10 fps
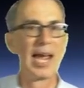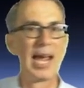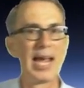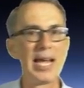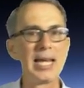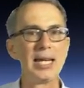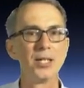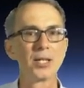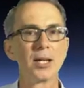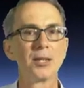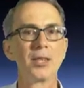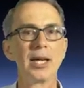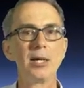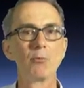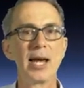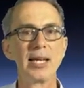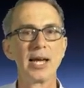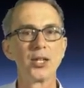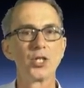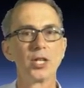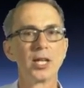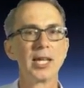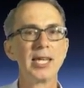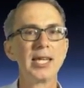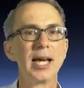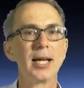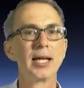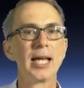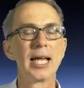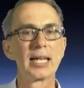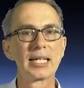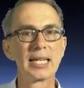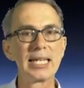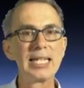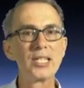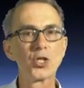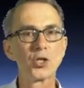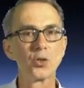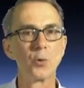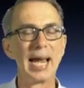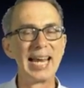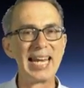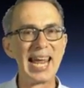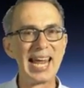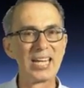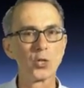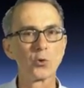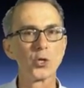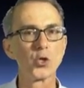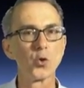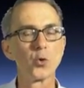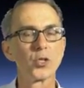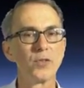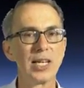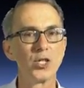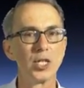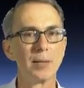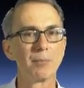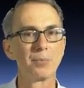and the heat radiation here leads to an extra source of energy,